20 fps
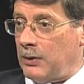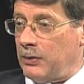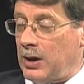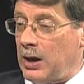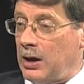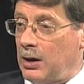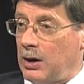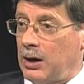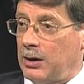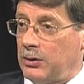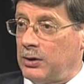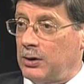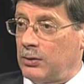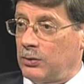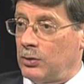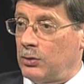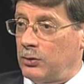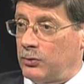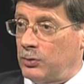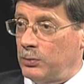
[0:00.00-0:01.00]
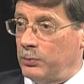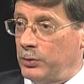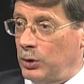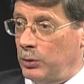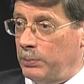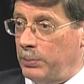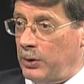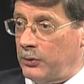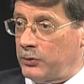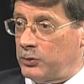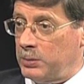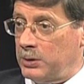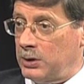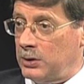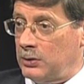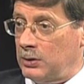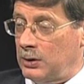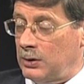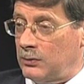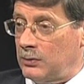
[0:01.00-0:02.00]
There, I think there are some real
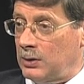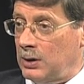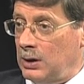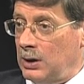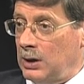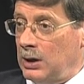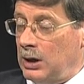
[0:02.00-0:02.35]
possibilities.